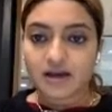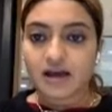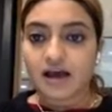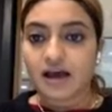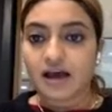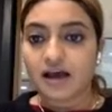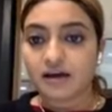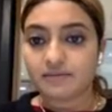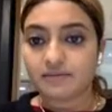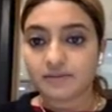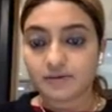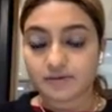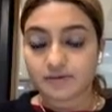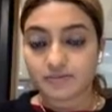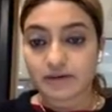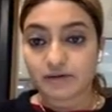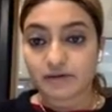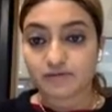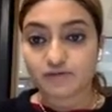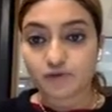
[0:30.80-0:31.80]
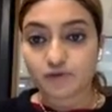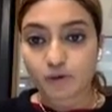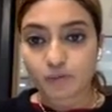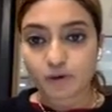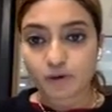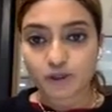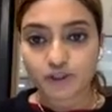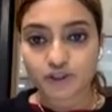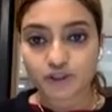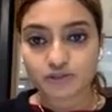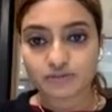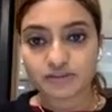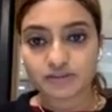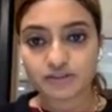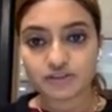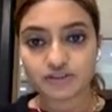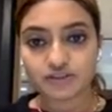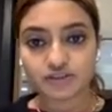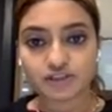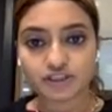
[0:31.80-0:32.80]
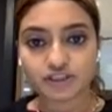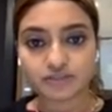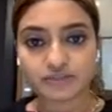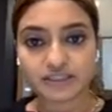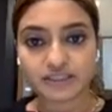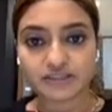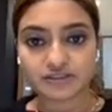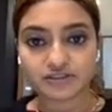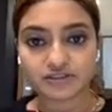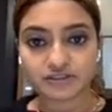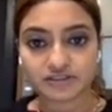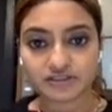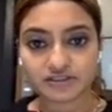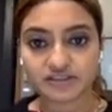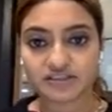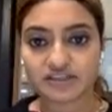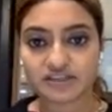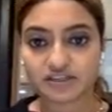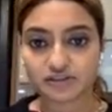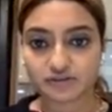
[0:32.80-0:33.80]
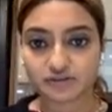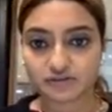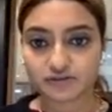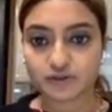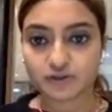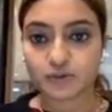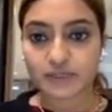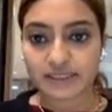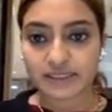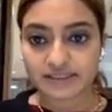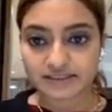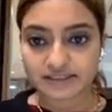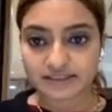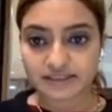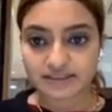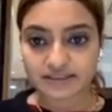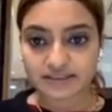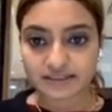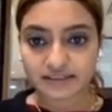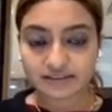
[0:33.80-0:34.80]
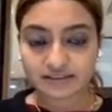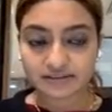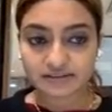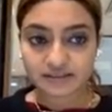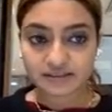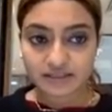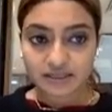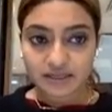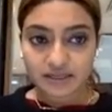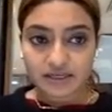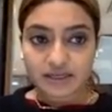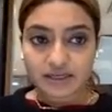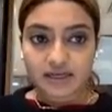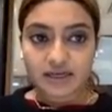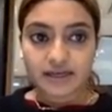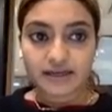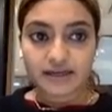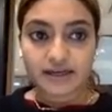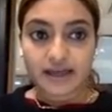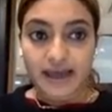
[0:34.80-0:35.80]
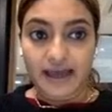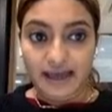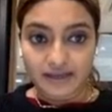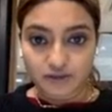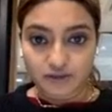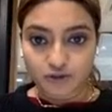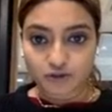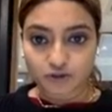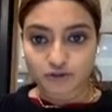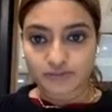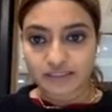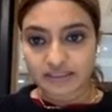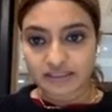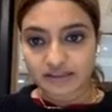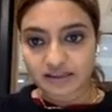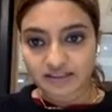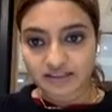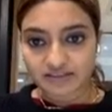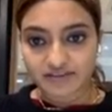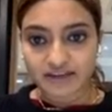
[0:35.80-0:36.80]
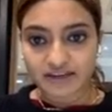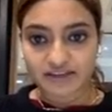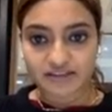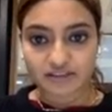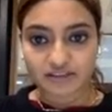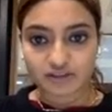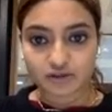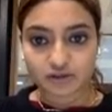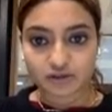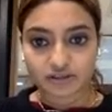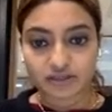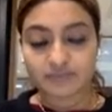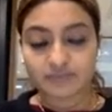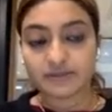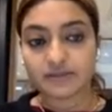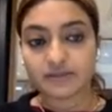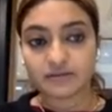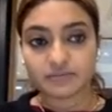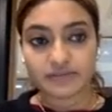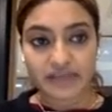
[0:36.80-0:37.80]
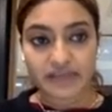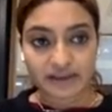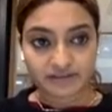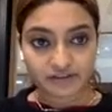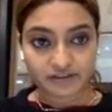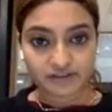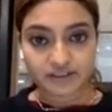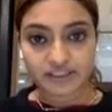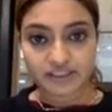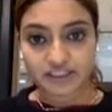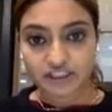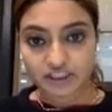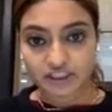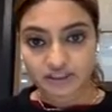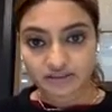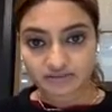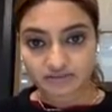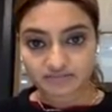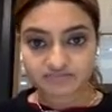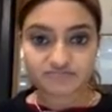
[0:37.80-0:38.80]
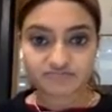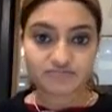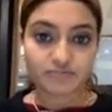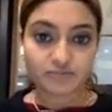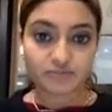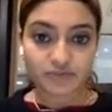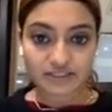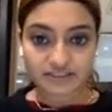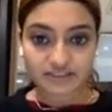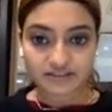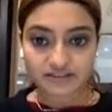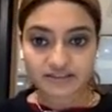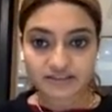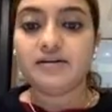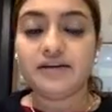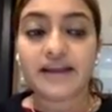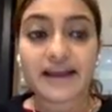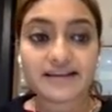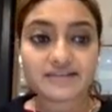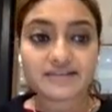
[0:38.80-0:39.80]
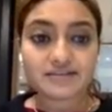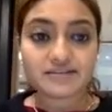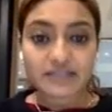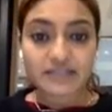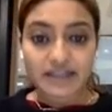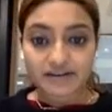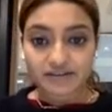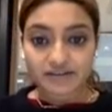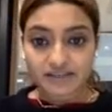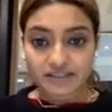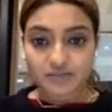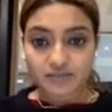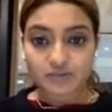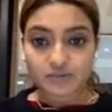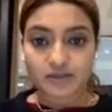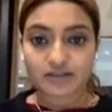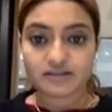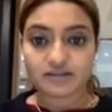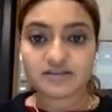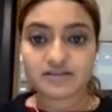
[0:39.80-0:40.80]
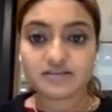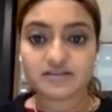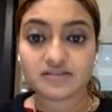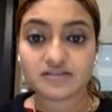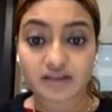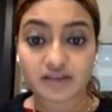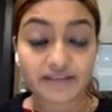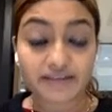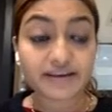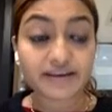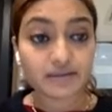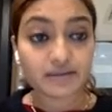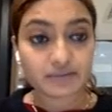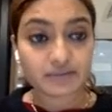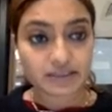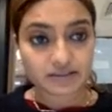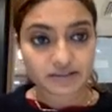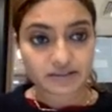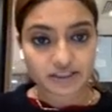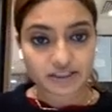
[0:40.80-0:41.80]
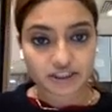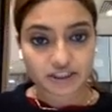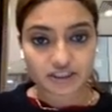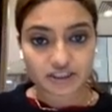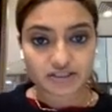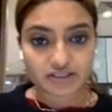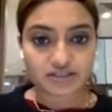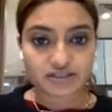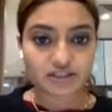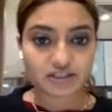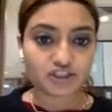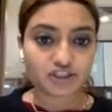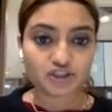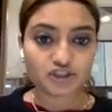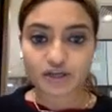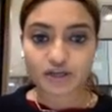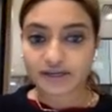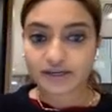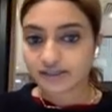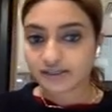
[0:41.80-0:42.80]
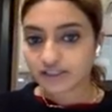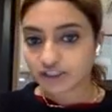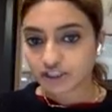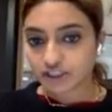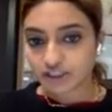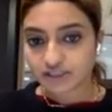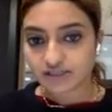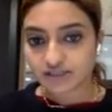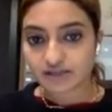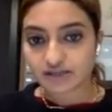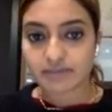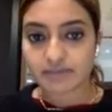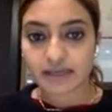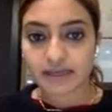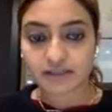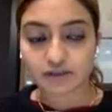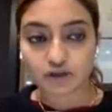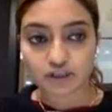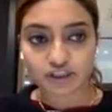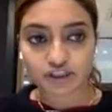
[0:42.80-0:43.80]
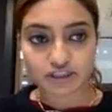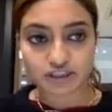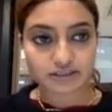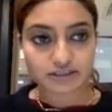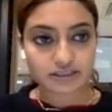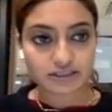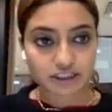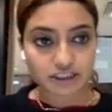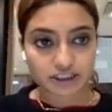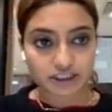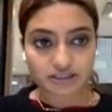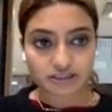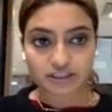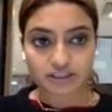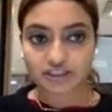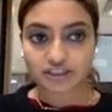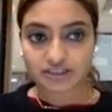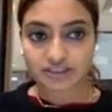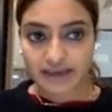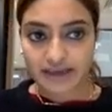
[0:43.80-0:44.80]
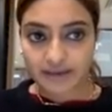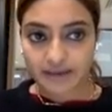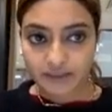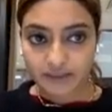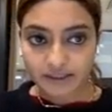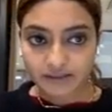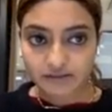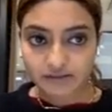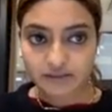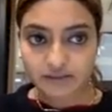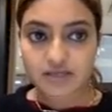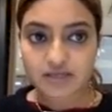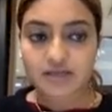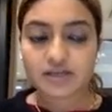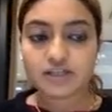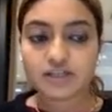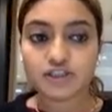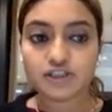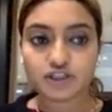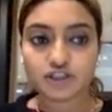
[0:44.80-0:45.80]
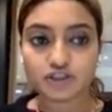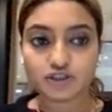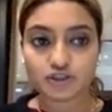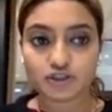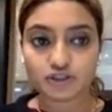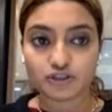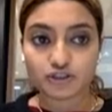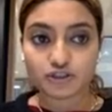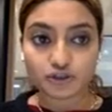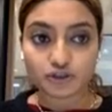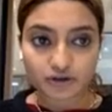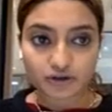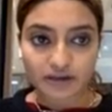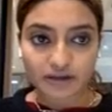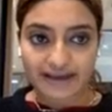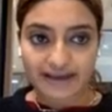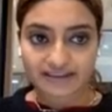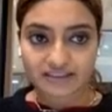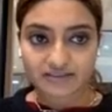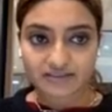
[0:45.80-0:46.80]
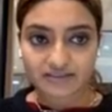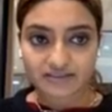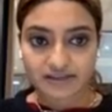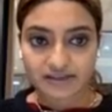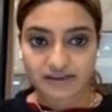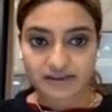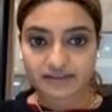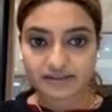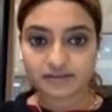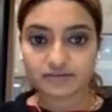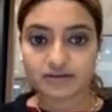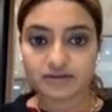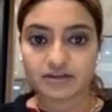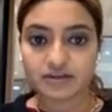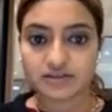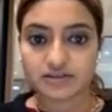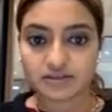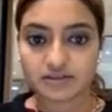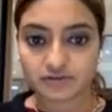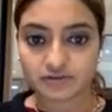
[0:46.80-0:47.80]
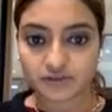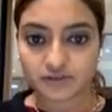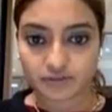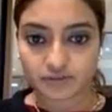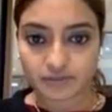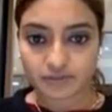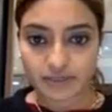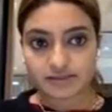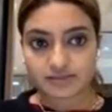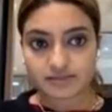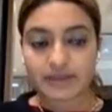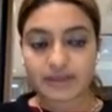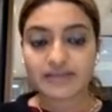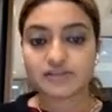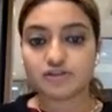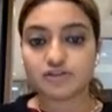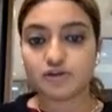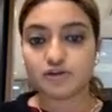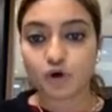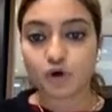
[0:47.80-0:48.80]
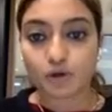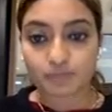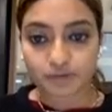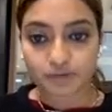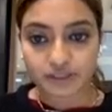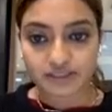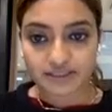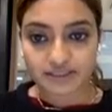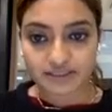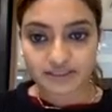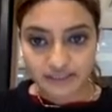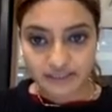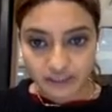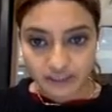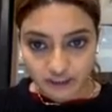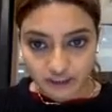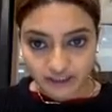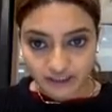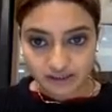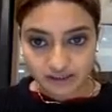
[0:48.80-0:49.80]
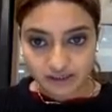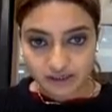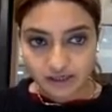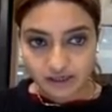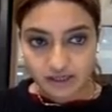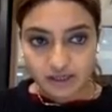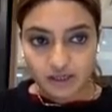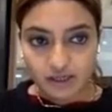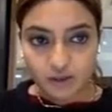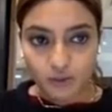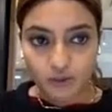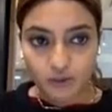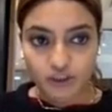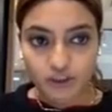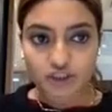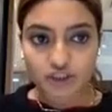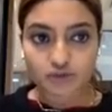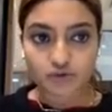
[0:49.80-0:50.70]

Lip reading: There was about 4.2 billion social media users as of 2016. It has also been classified as a non-chemical behavior addiction recently. It has similarities with other chemical addictions such as drug addiction and pathological addictions such as gambling due to the neural activity and the release of dopamine. It's based on operant conditioning, which